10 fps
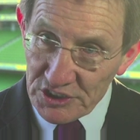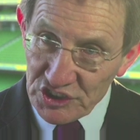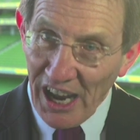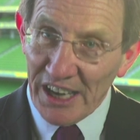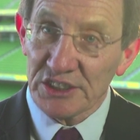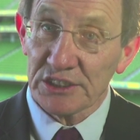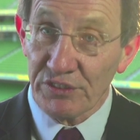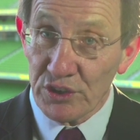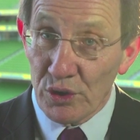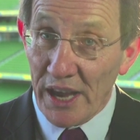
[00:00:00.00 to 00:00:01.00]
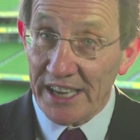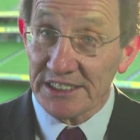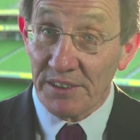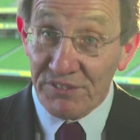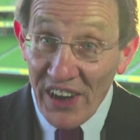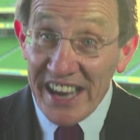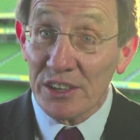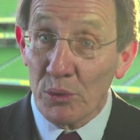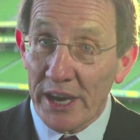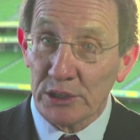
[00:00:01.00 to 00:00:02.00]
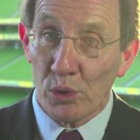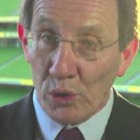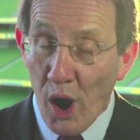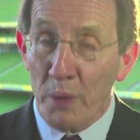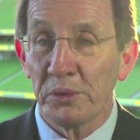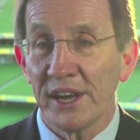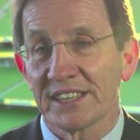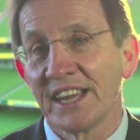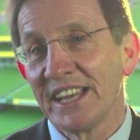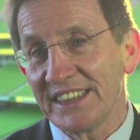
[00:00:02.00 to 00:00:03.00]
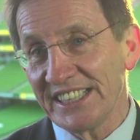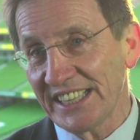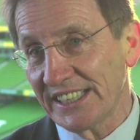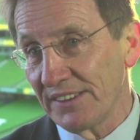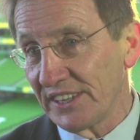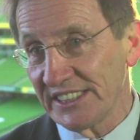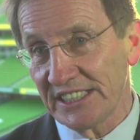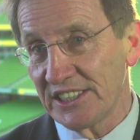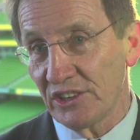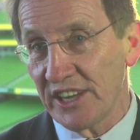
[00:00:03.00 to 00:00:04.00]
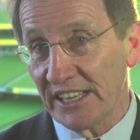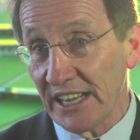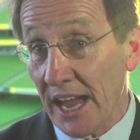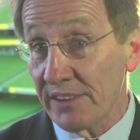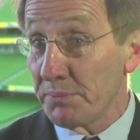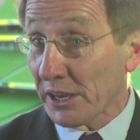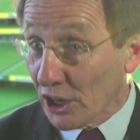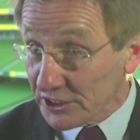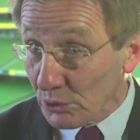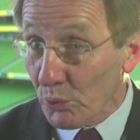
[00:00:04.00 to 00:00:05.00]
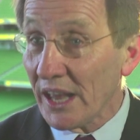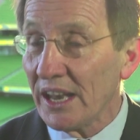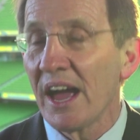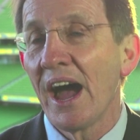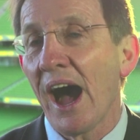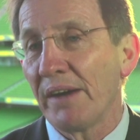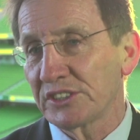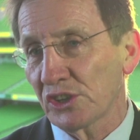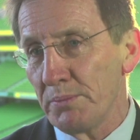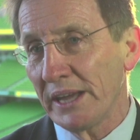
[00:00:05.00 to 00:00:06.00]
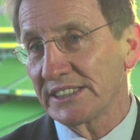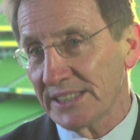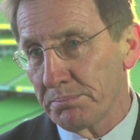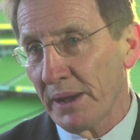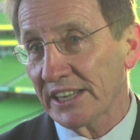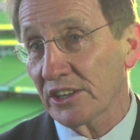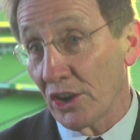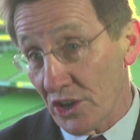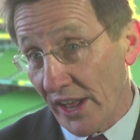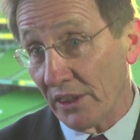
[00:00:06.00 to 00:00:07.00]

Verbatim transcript: challenge is for you guys to find a way to incorporate these activities into your daily life because it will have a tremendous impact on your